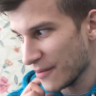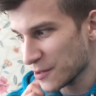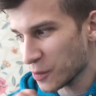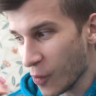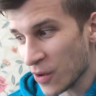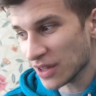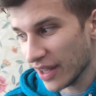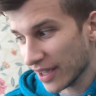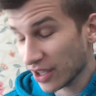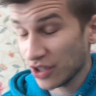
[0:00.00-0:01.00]
I was warned,
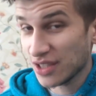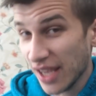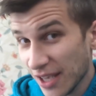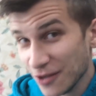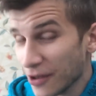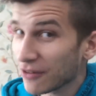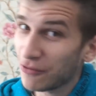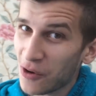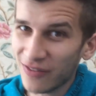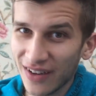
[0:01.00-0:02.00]
like, it could take you like
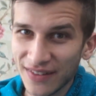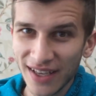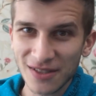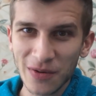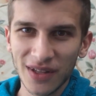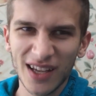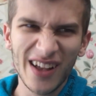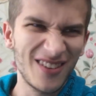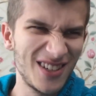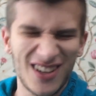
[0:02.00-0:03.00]
4 or 5 days to really get
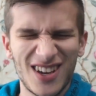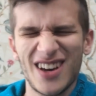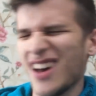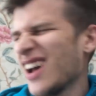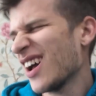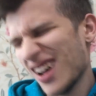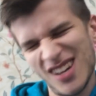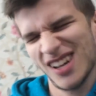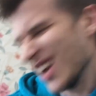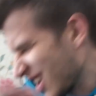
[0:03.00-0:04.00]
out. I was
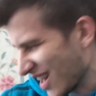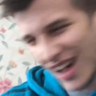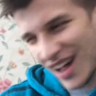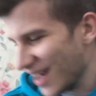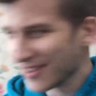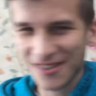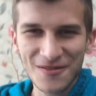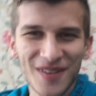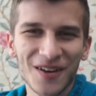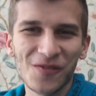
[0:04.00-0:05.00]
like, it's
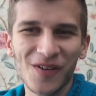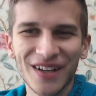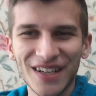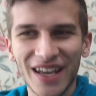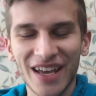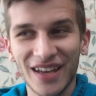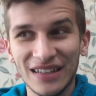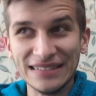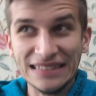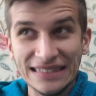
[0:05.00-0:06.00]
going to be like one day.
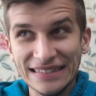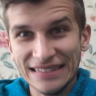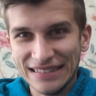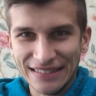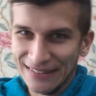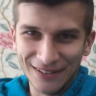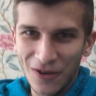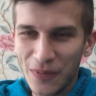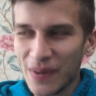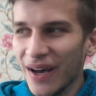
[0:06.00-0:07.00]

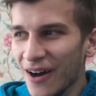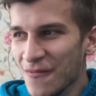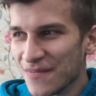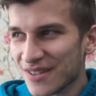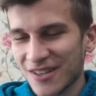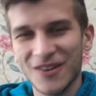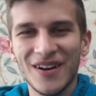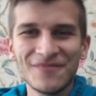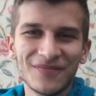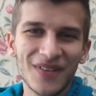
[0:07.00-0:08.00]
Nope. So
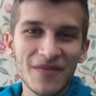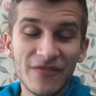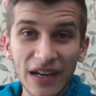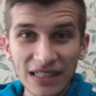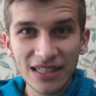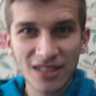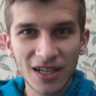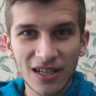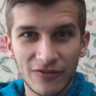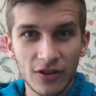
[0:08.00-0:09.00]
I'm finally
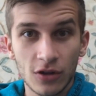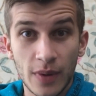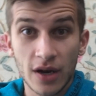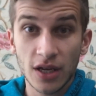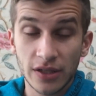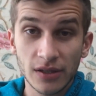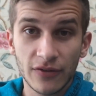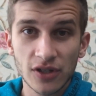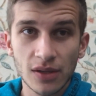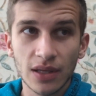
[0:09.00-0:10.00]
starting to feel a little better. Yesterday was the
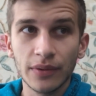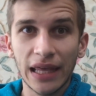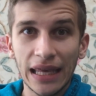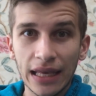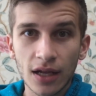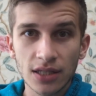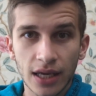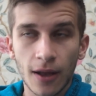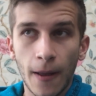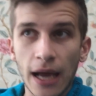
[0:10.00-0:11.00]
first day I was able to eat, because
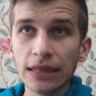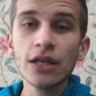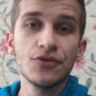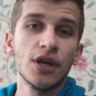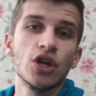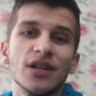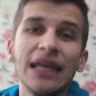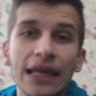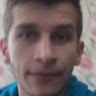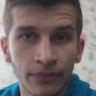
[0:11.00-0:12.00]
like I literally couldn't
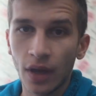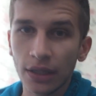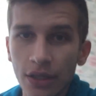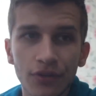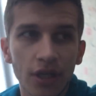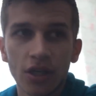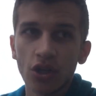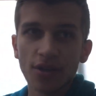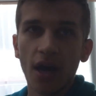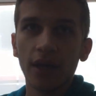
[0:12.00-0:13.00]
eat. I literally
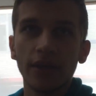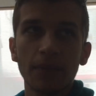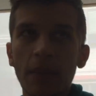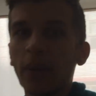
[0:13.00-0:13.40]
could not, like